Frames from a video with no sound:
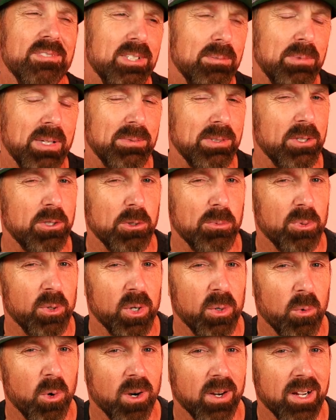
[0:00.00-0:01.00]
Sometimes I'll do
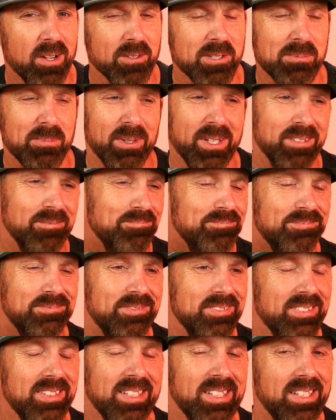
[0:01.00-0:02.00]
pre-workouts, but
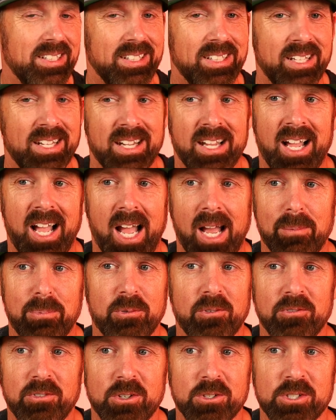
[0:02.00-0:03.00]
I
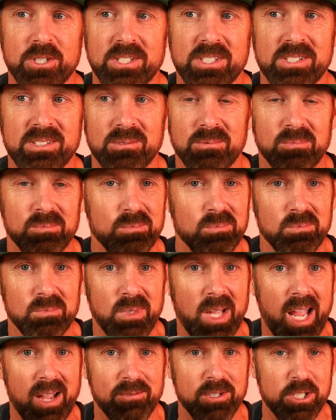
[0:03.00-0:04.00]
prefer just
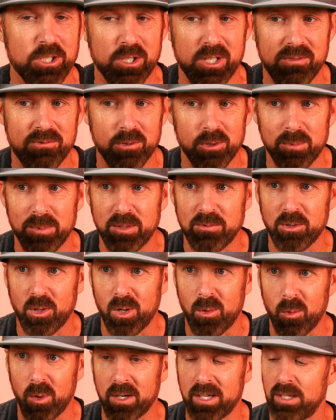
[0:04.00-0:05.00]
having G Fuel before
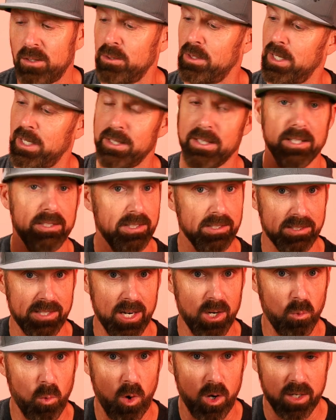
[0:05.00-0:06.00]
I work out. And this is
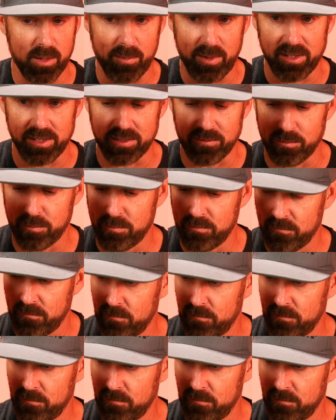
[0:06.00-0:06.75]
their watermelon